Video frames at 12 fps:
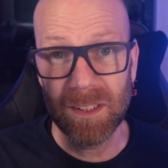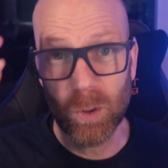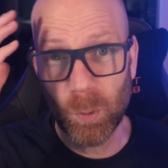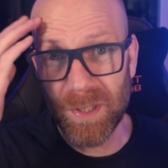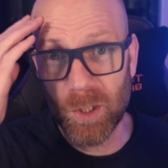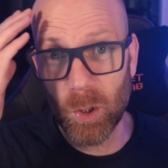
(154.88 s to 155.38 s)
This is
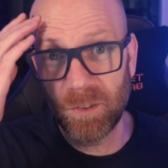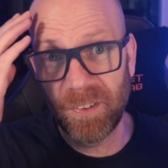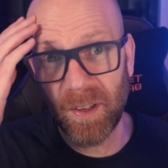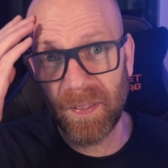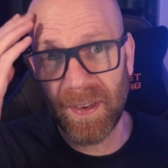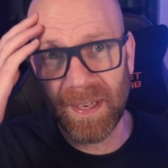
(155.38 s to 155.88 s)
always good
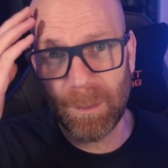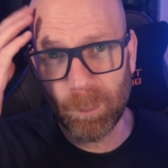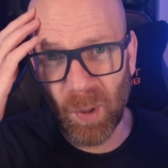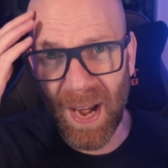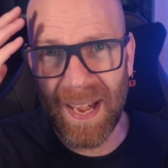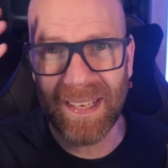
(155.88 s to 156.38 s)
for the
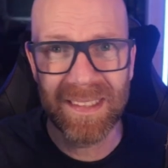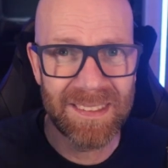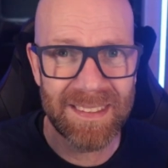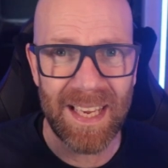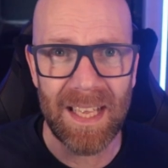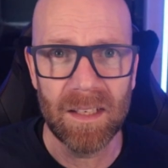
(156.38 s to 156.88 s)
brain and
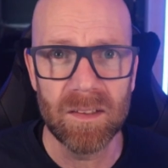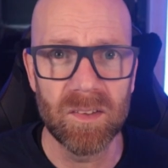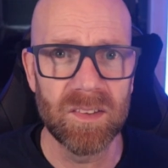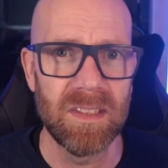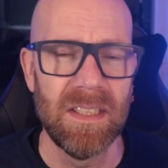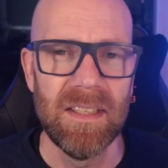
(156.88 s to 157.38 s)

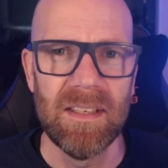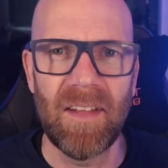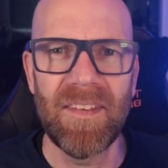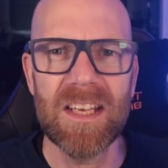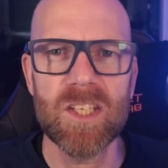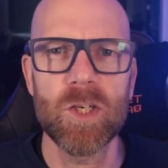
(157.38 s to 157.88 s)
cells.
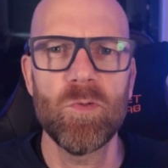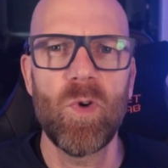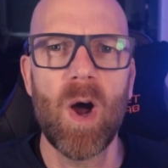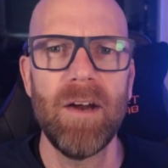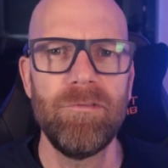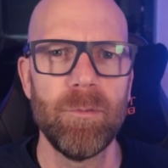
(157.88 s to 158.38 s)
And that's
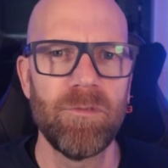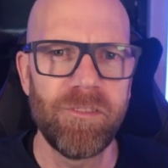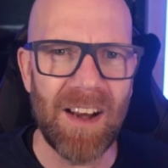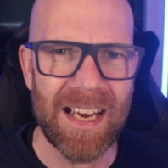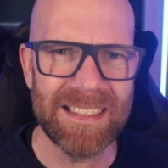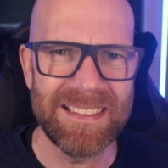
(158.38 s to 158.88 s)
derived from
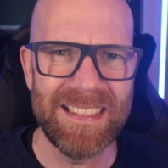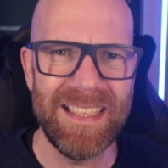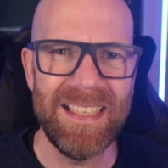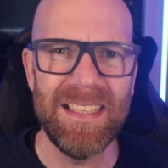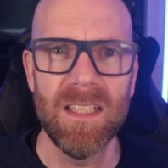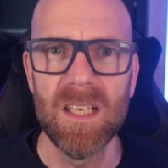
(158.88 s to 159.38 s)

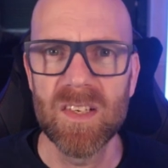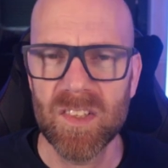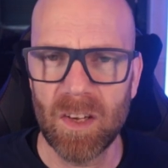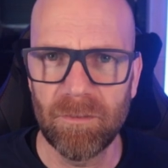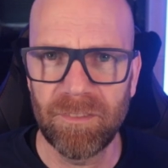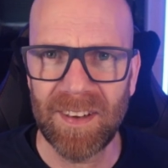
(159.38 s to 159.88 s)
flaxseed,
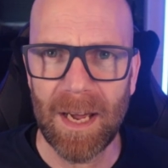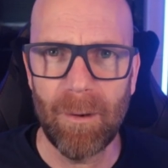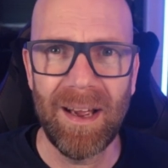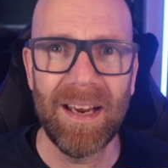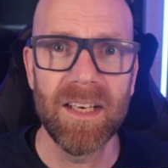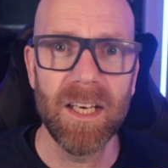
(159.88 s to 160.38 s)

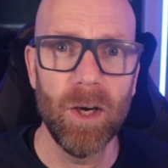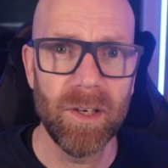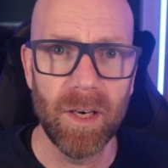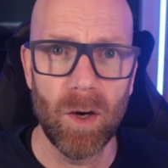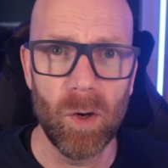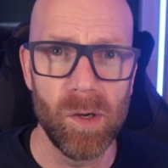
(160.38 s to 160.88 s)
sunflower, and
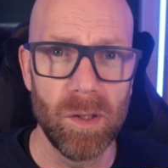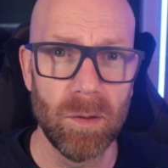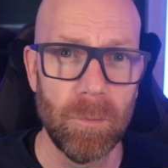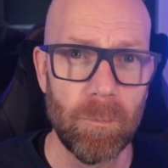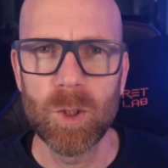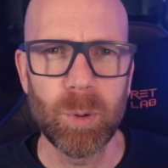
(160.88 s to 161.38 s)
coconut
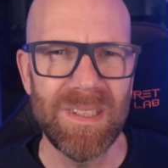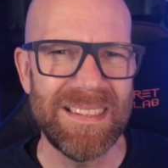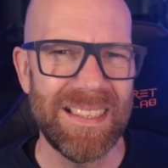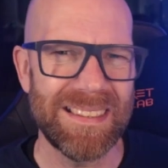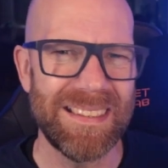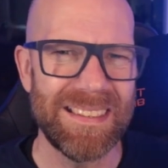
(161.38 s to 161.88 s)
oil. The
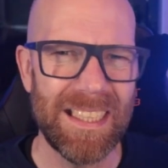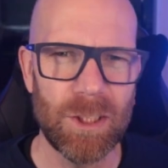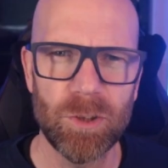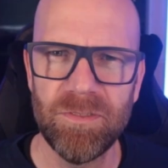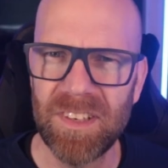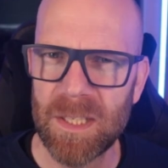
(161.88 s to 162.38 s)
26
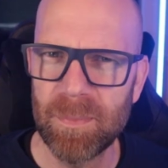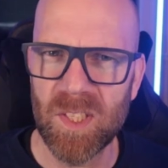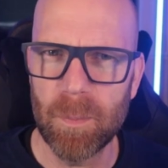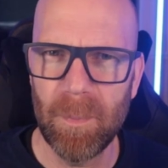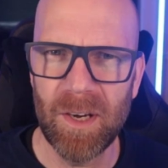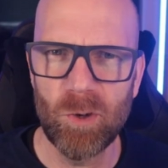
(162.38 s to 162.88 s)
essential
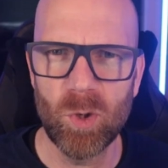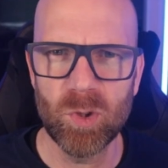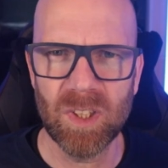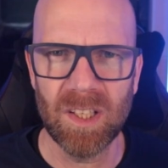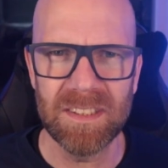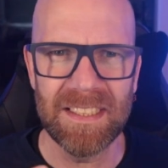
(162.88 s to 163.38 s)
vitamins and
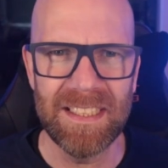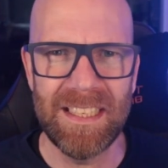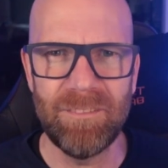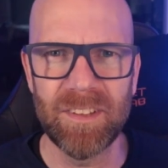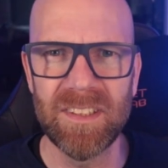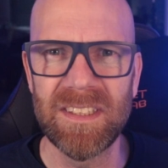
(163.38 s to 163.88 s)
minerals are
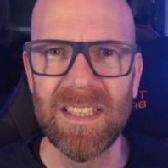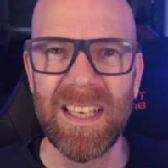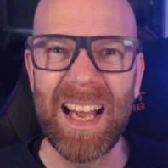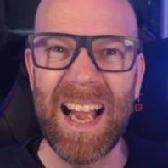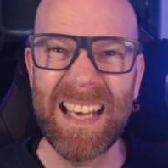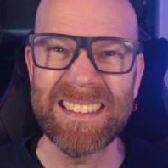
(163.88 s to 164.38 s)
delivered
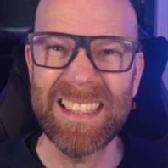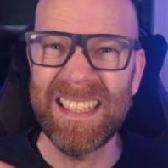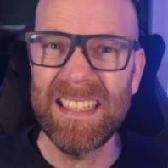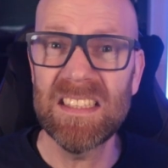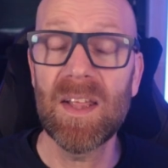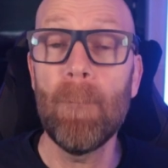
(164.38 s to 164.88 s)
at
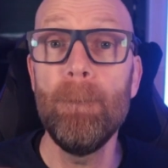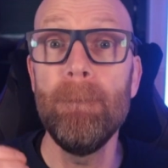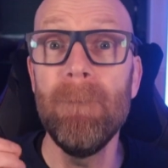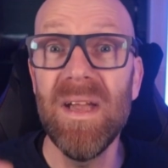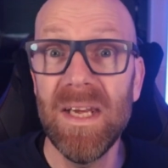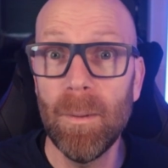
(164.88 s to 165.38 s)
least the
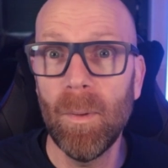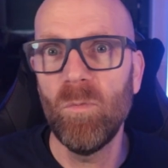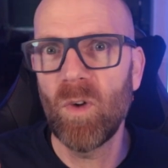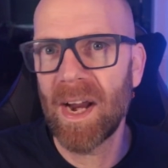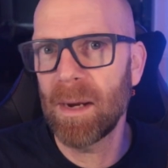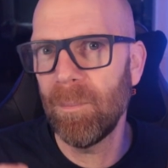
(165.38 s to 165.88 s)

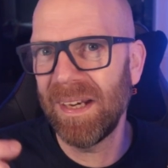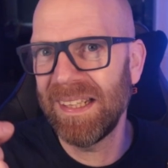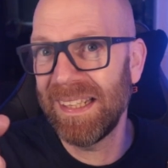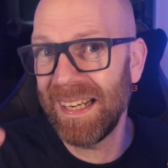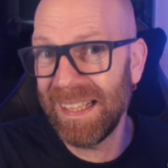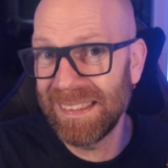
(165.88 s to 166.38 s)
minimum
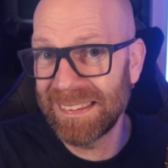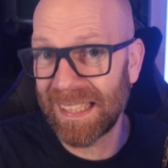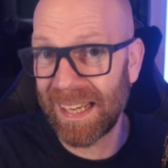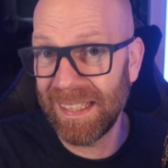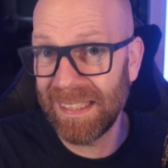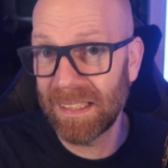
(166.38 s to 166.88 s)
recommended
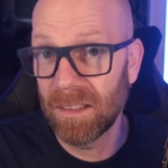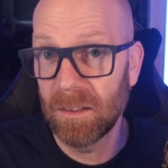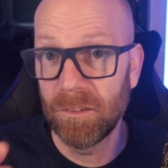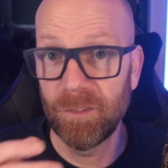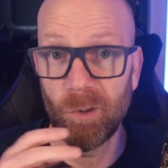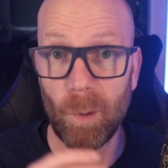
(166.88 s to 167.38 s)
intake
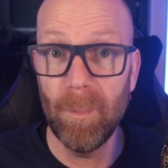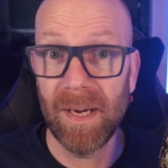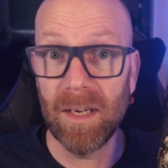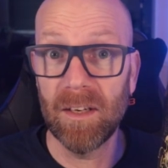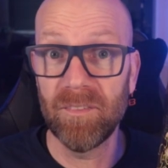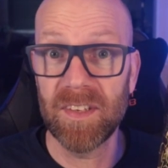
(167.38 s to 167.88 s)
for a
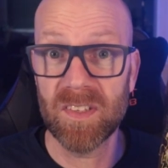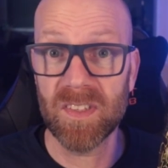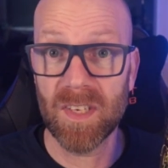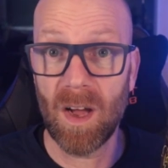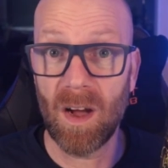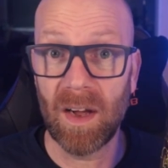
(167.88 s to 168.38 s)
meal of this
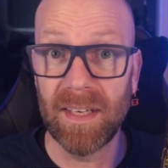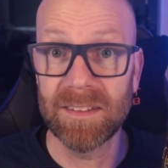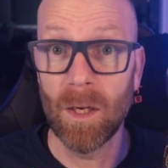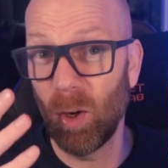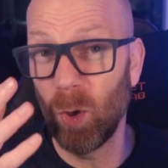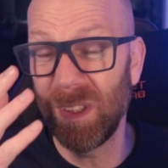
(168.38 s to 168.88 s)

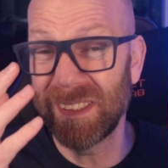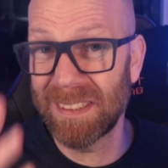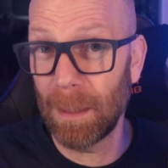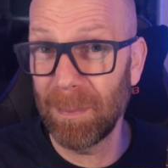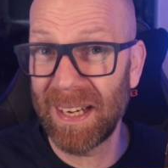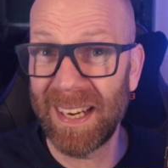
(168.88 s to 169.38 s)
size, or in
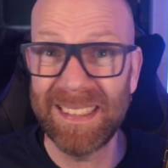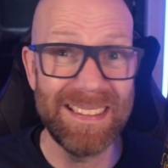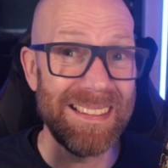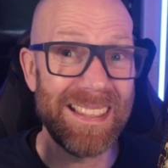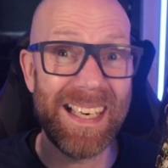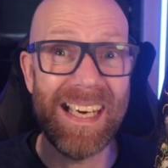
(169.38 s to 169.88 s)
some
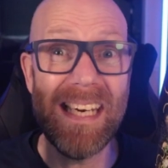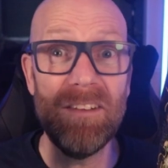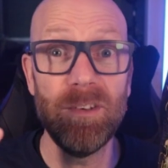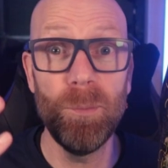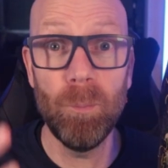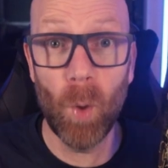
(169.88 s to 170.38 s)
cases,
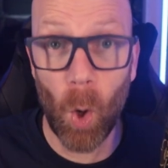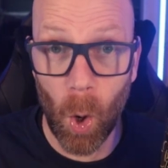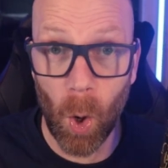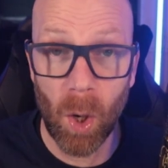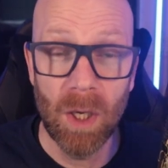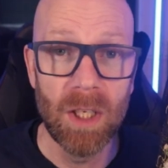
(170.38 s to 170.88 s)
even
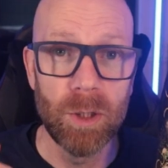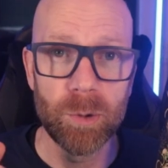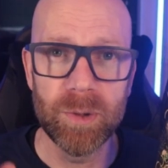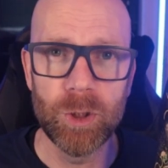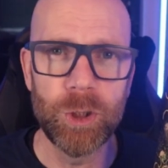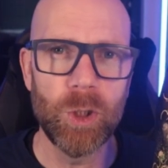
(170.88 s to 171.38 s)
more,
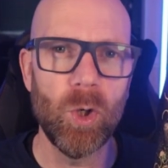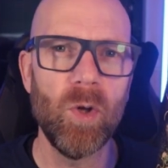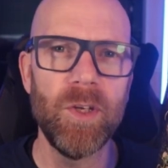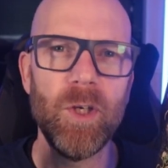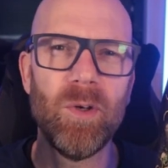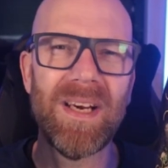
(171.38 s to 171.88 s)
to ensure
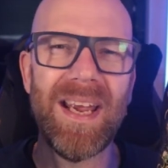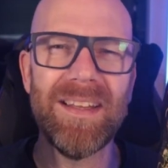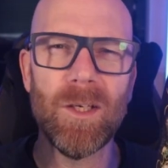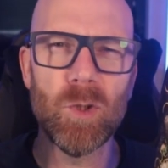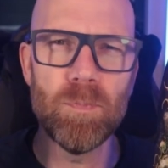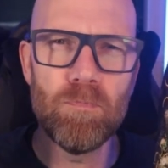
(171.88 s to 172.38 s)
that you're getting
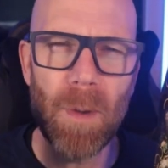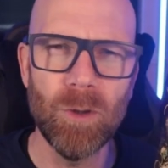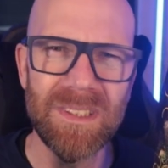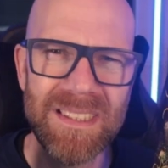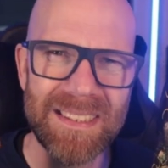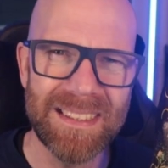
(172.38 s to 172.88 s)
those
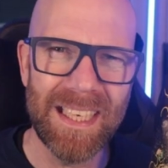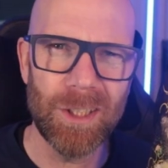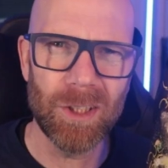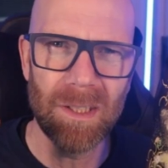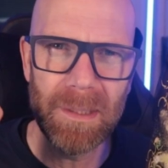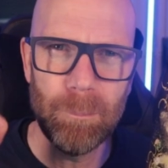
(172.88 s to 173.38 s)
most
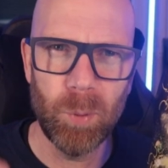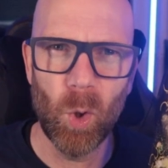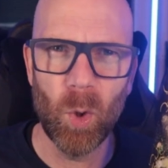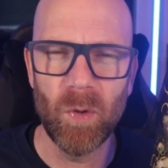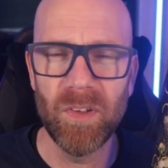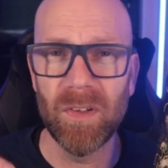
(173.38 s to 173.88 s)
essential
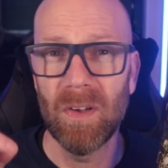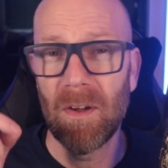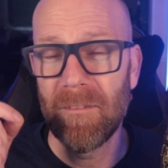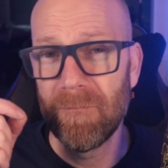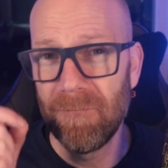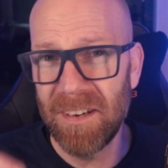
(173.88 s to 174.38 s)
important
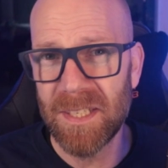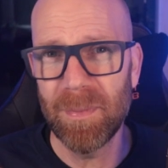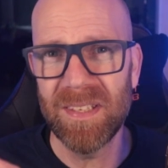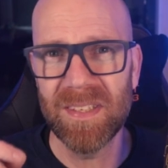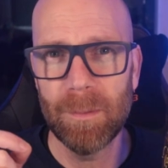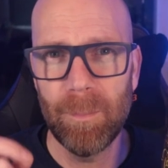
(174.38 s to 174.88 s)

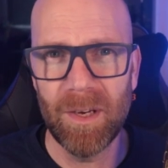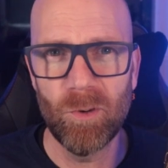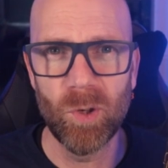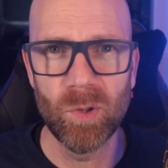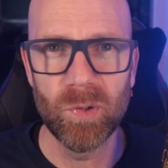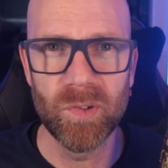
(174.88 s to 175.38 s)
vitamins and
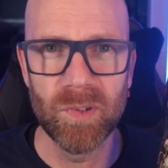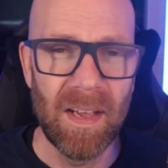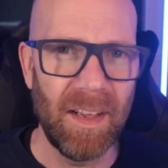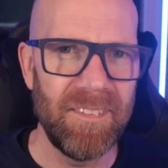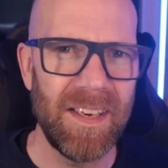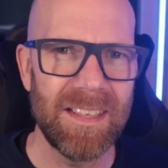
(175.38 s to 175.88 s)
minerals.
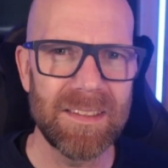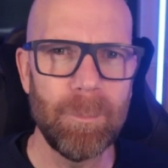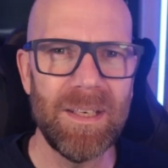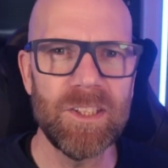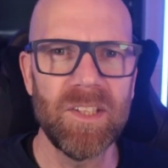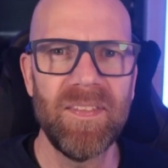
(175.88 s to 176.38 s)
And then, as I
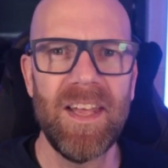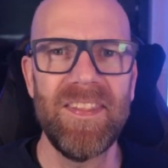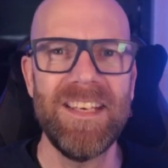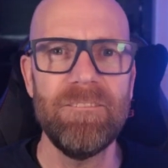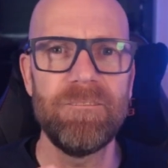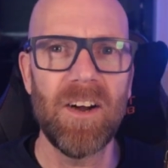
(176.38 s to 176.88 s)
mentioned, they're
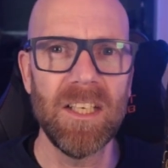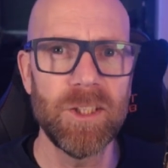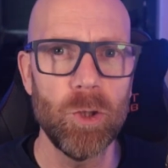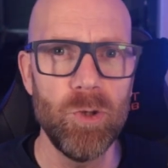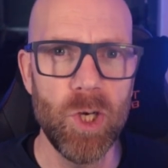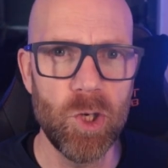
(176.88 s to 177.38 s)
the
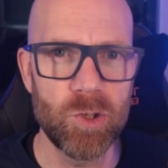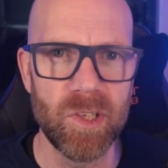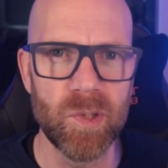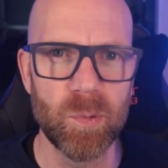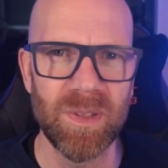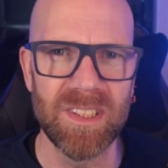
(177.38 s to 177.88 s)

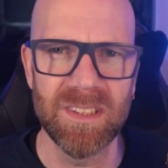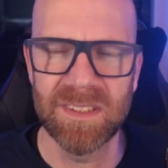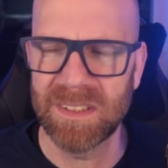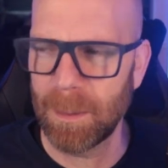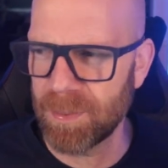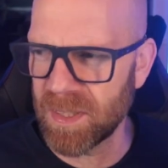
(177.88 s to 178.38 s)
phytonutrients, which are
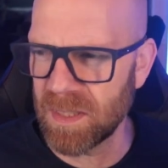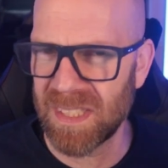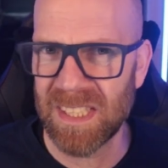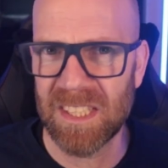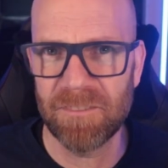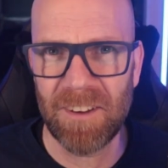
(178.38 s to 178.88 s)

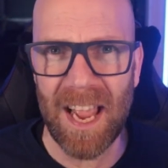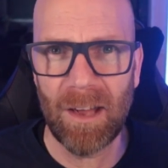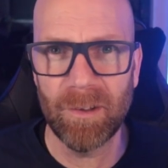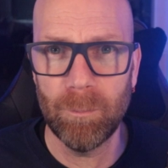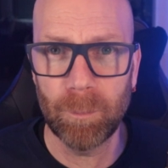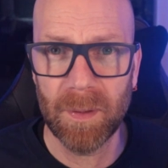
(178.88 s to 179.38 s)
substances
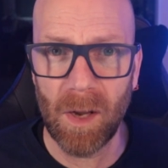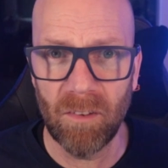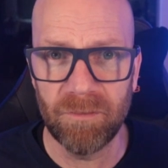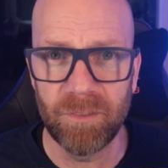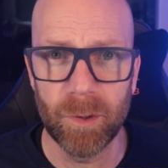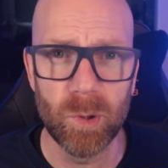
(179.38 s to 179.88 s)
found in
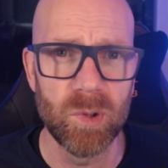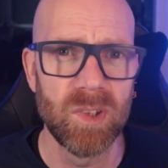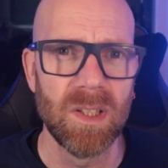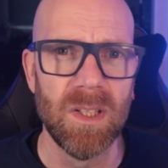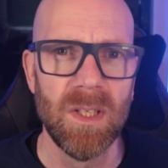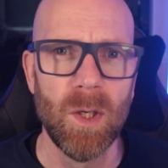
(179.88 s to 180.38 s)
plant
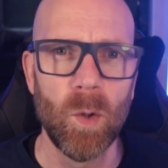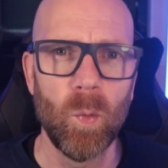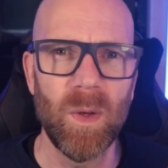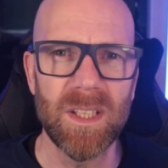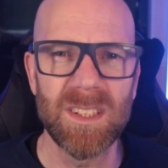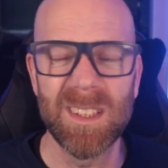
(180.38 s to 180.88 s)
foods,
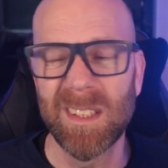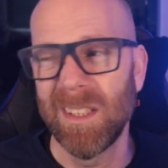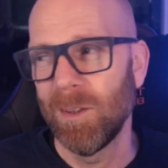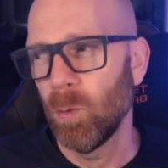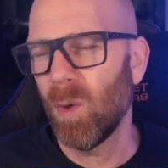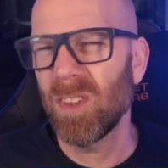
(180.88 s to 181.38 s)
which,
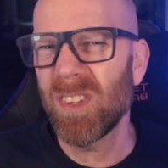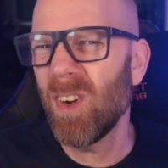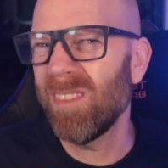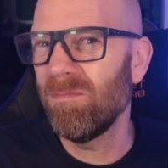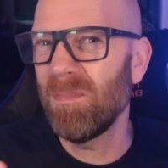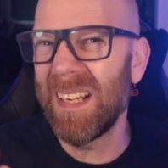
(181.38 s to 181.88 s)
whilst
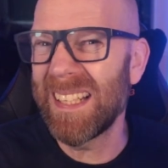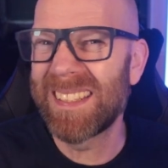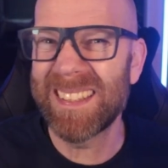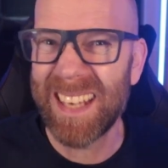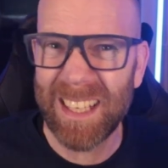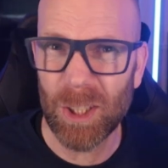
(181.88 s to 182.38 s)
not
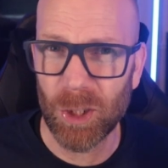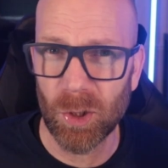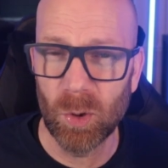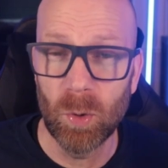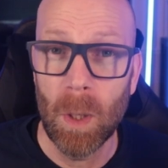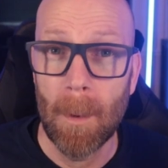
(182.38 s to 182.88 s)

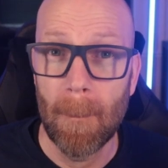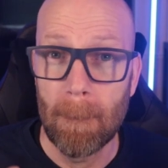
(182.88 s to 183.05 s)
essential,